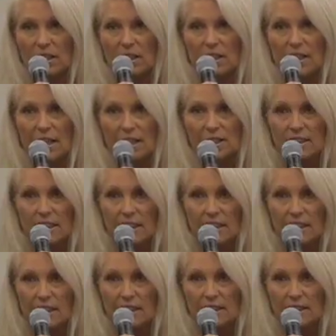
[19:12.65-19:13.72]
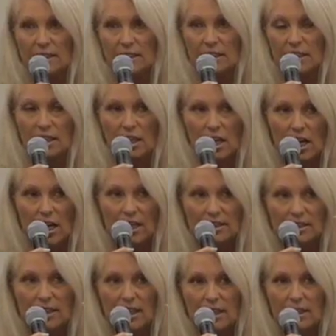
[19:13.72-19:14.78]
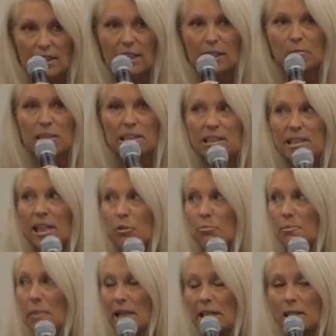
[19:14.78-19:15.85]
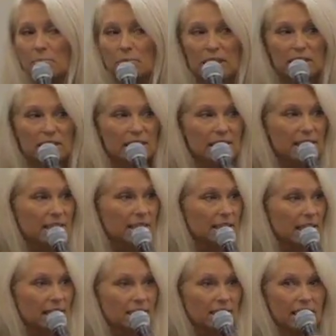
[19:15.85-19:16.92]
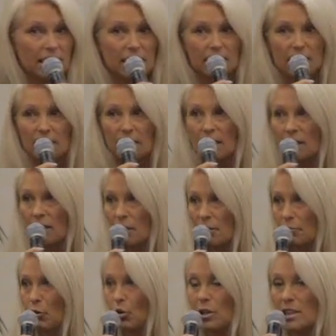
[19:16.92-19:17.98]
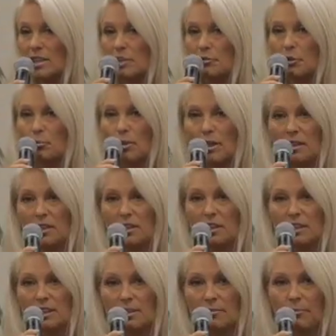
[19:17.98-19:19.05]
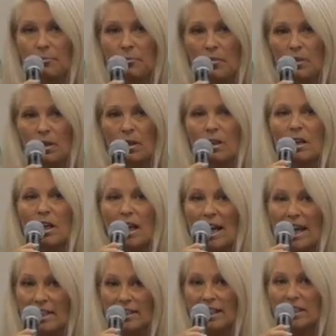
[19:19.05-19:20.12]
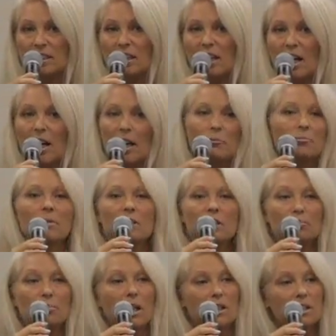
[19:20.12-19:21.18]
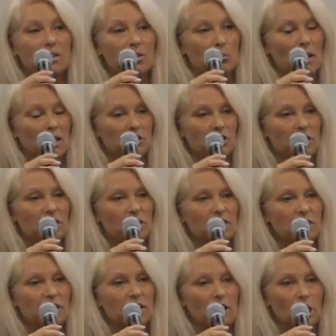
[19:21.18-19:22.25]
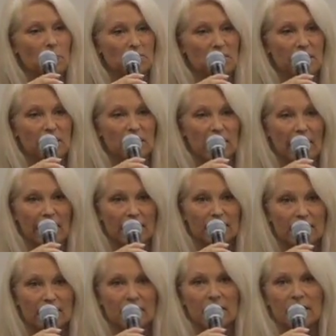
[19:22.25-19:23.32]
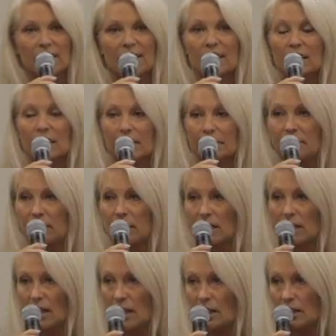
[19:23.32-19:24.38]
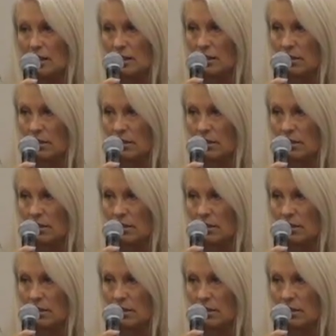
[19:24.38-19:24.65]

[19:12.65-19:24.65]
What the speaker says: The next thing is eyes dilate because now Bambi is assessing the forest for predators. At that time, the blood is rushing to the arms and the legs, leaving the gut.